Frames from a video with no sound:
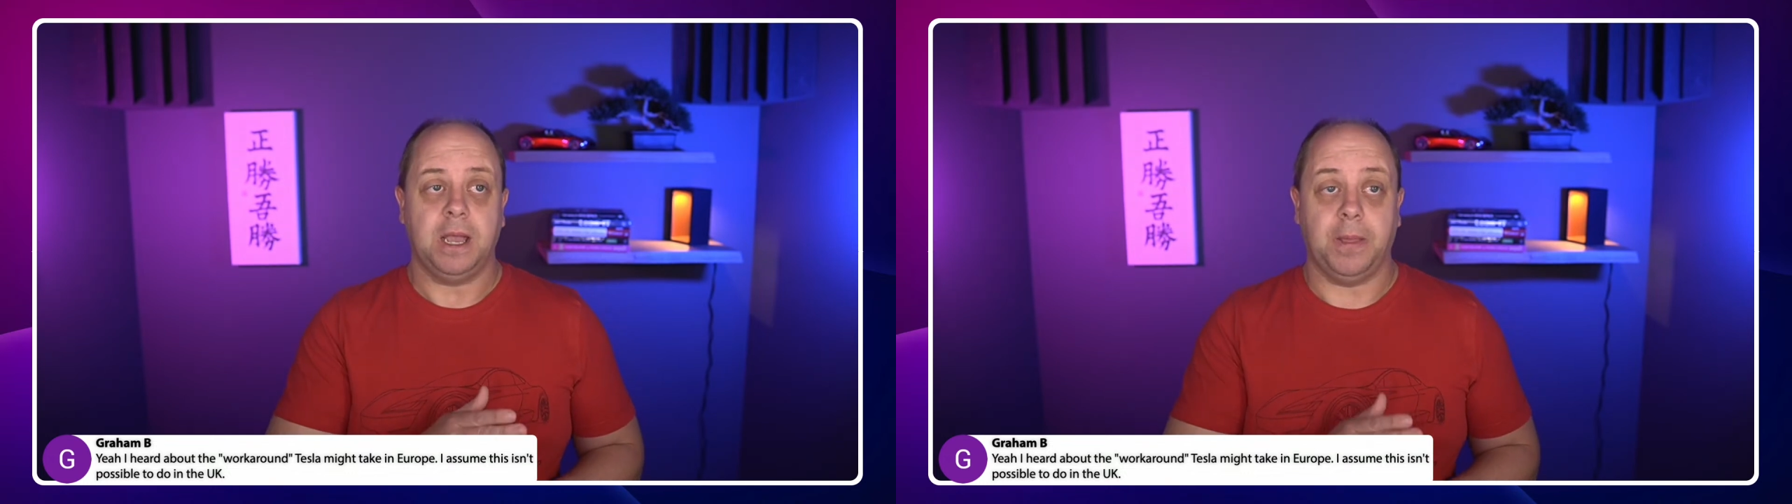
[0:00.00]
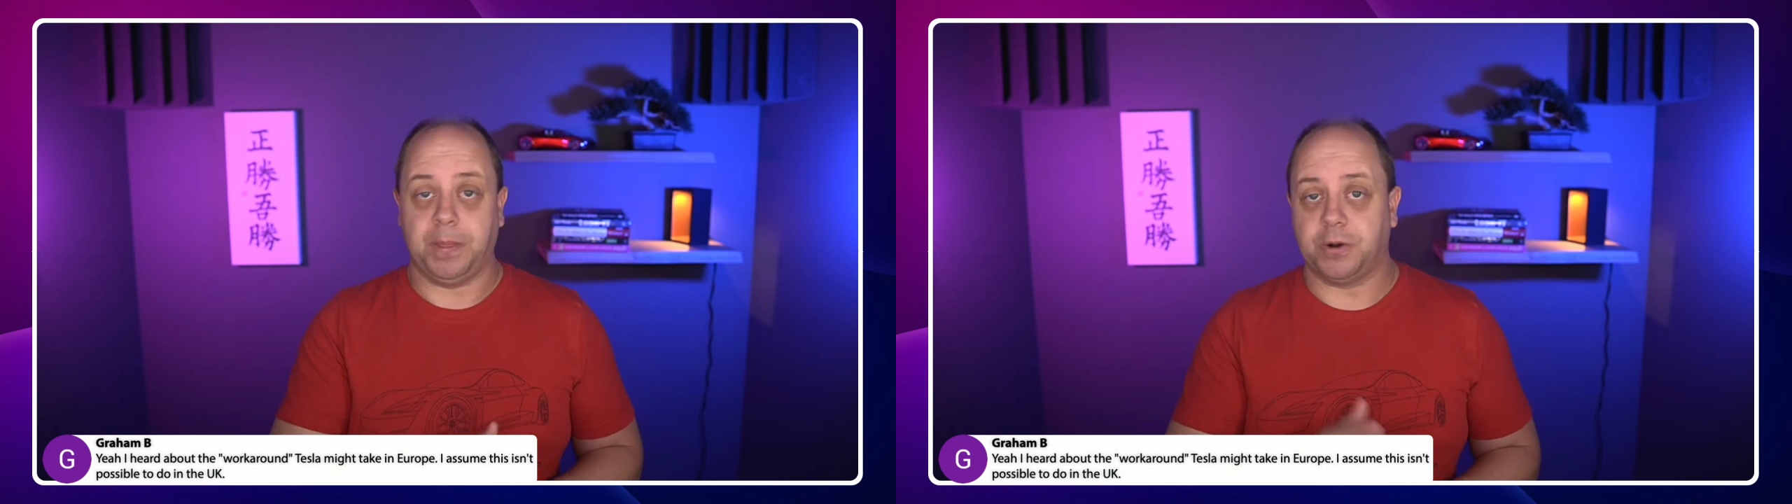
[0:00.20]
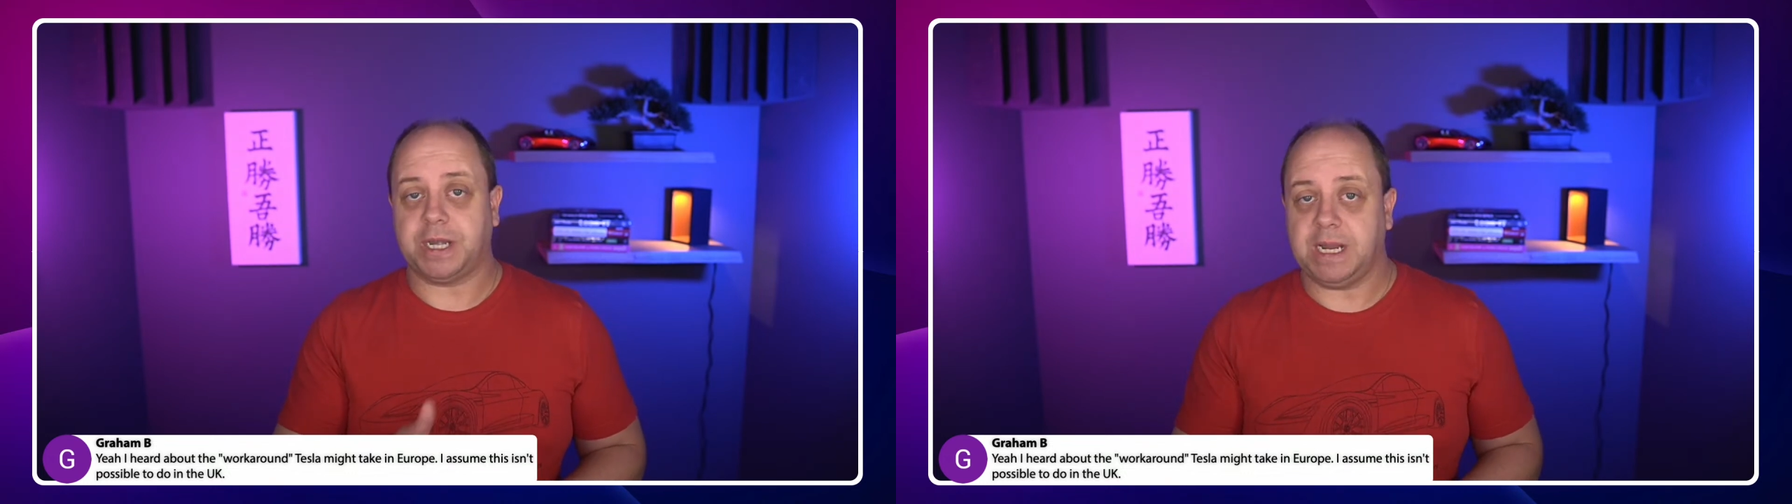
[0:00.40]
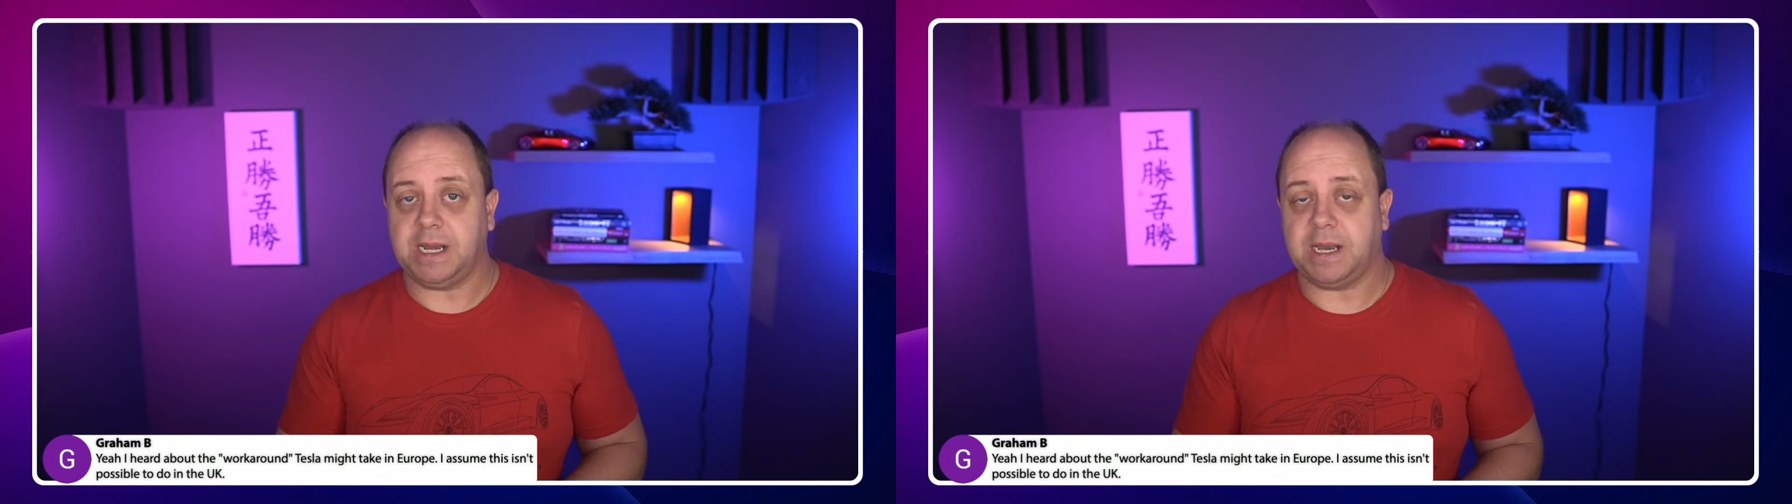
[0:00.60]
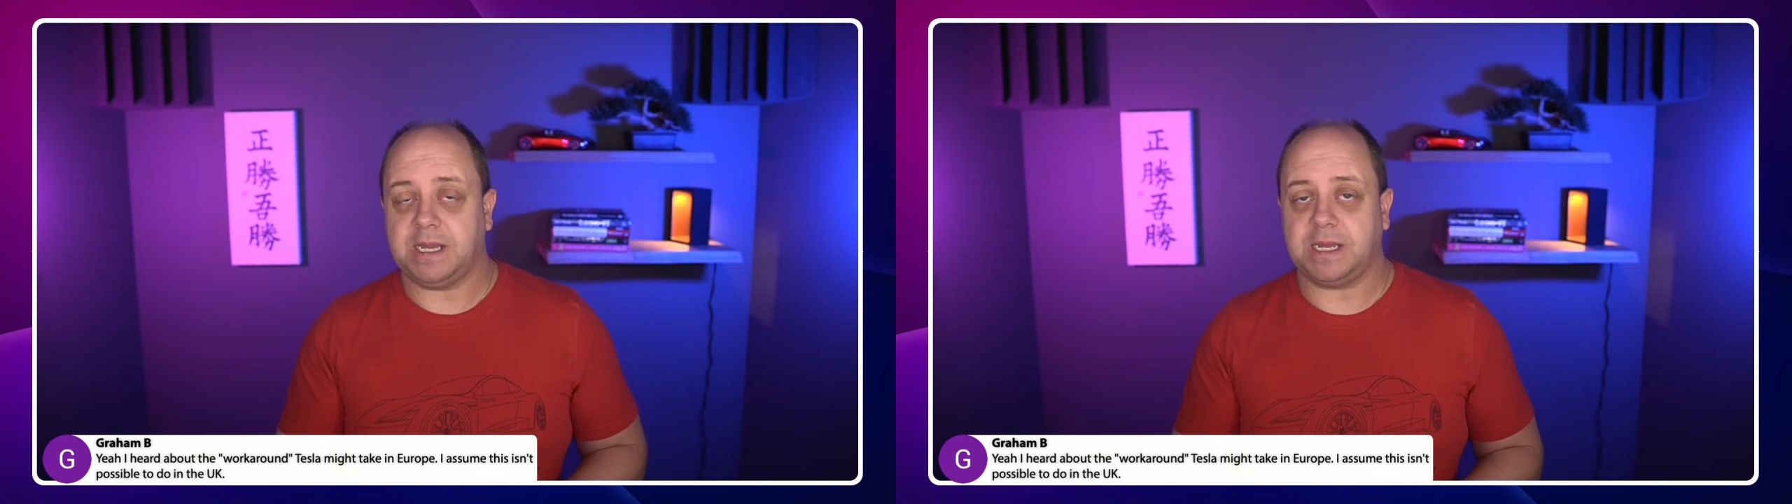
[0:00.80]
A third thing
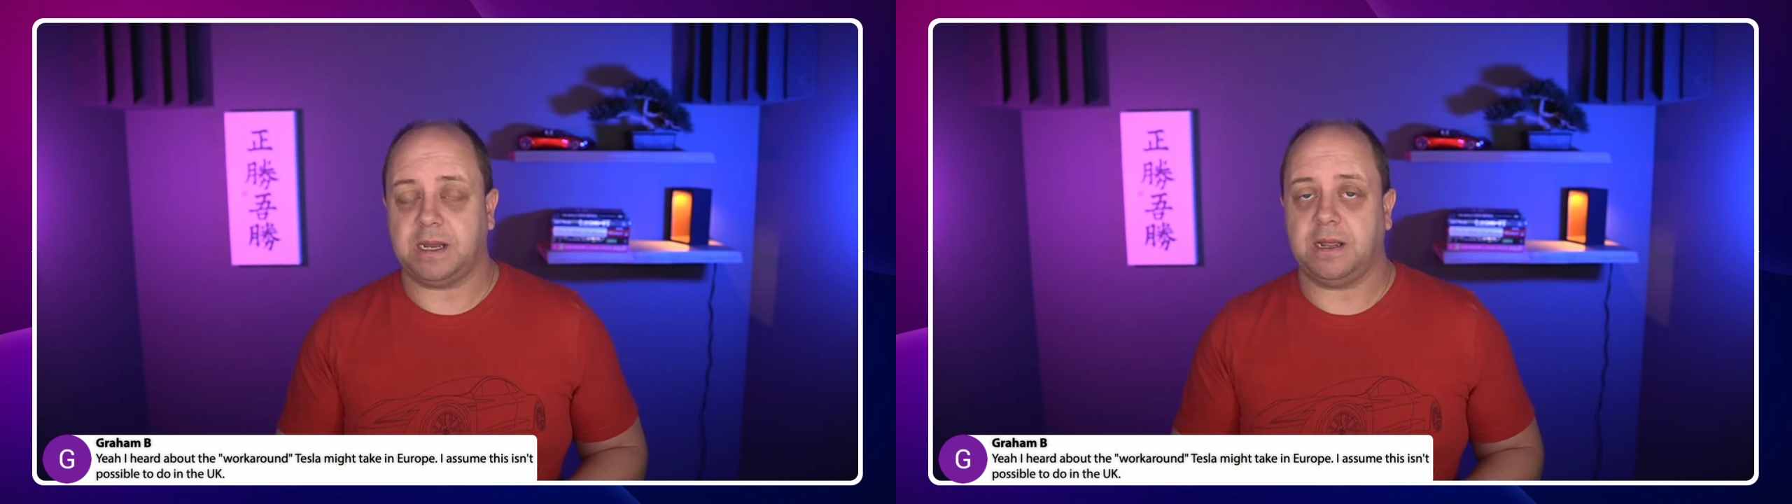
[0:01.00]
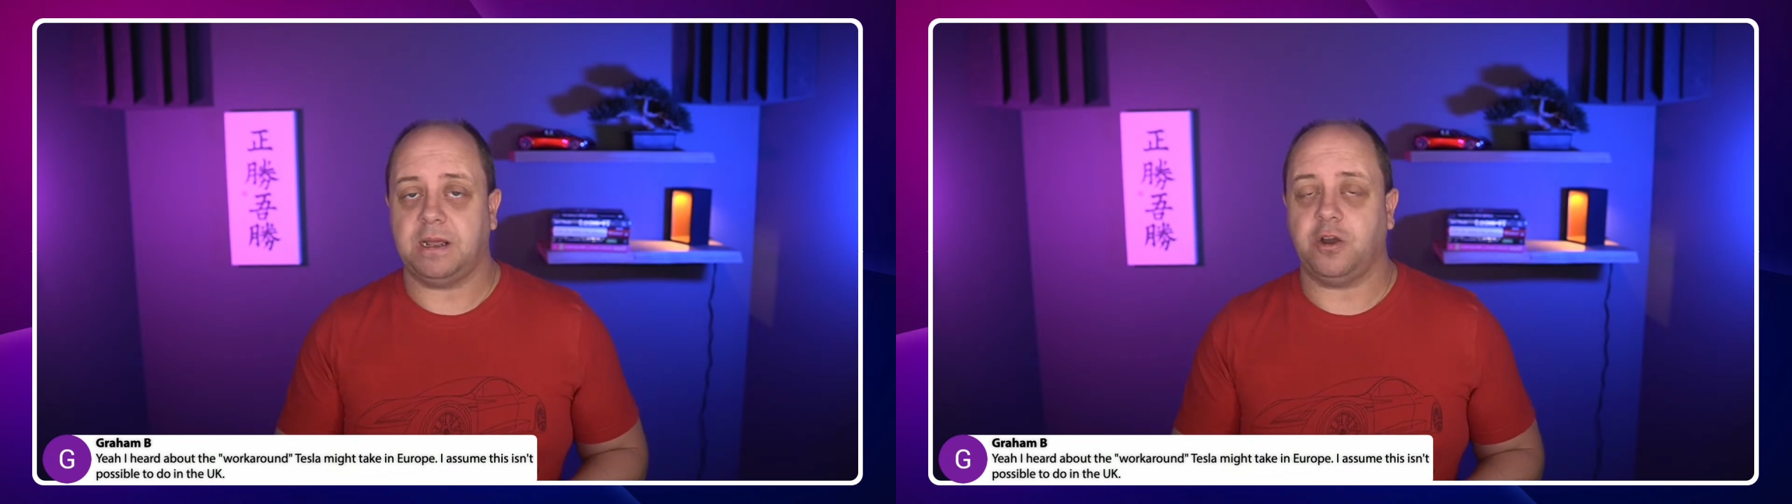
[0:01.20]
that is uh,